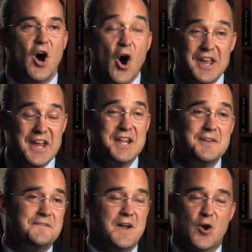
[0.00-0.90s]
On
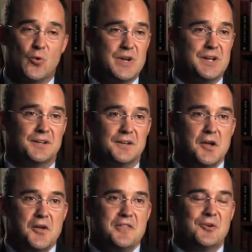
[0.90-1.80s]
any fair reading,
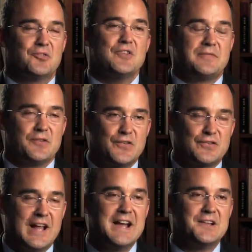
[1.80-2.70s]
there is not the
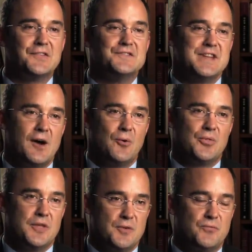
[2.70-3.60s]
slightest
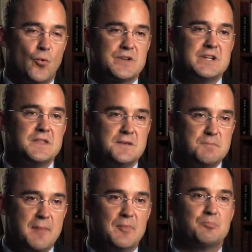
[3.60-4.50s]
doubt that the 14th
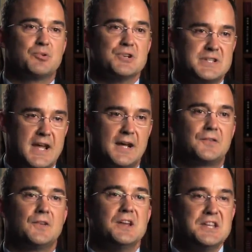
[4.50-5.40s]
Amendment
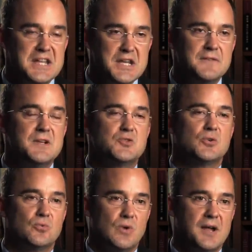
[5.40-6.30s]
protects an
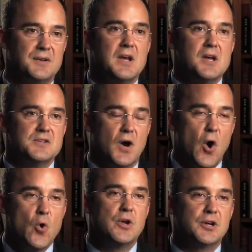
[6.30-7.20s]
individual right to
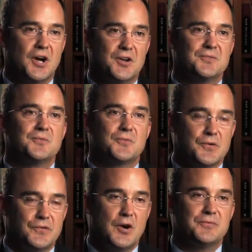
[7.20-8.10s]
own a gun
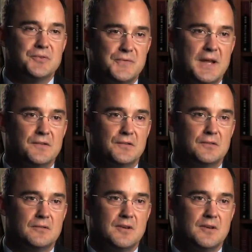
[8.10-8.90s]
for self-defense.